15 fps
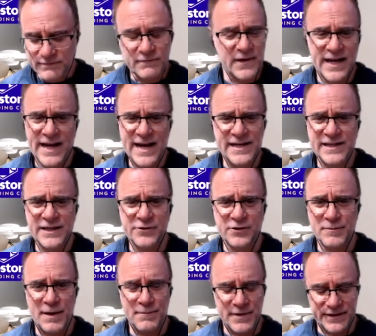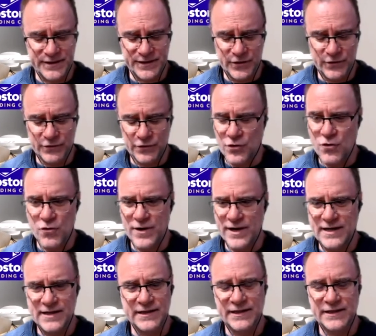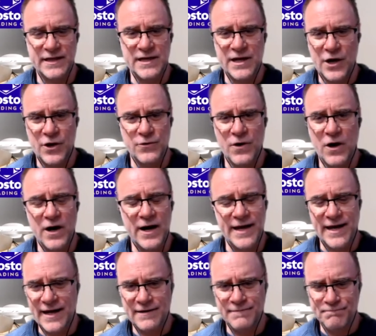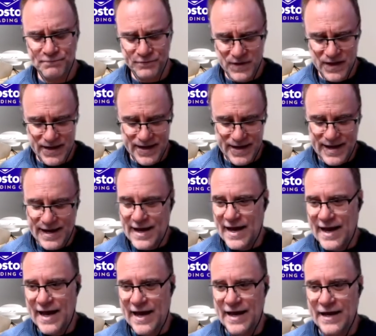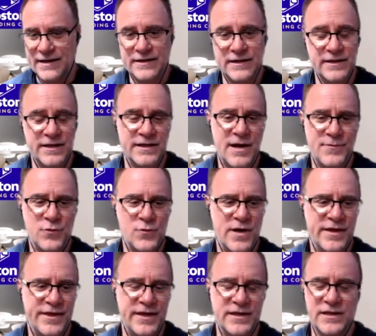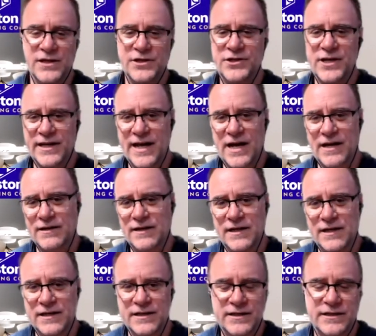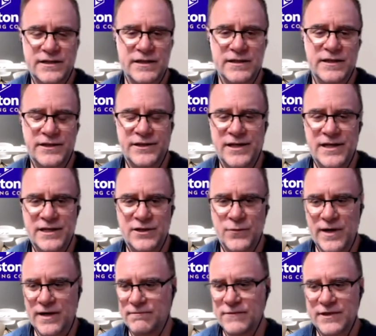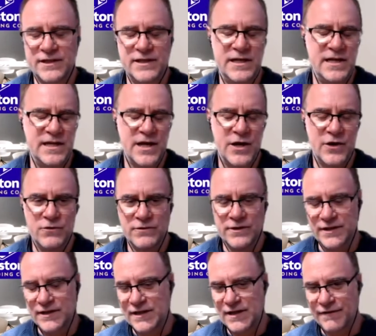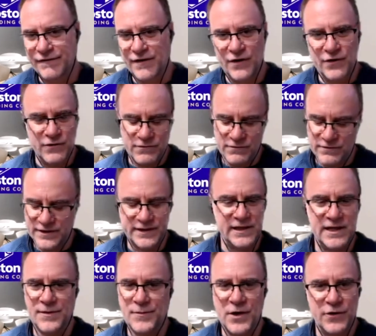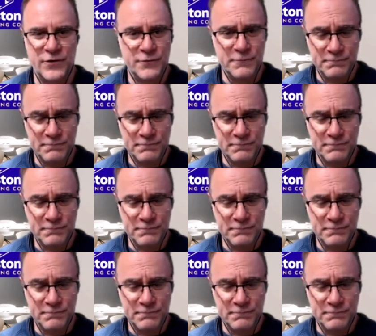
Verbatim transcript: easy to remember. So coin, C-O-I-N. And the number one thing that you check out is the C-suite, CEO, CFO, CMO,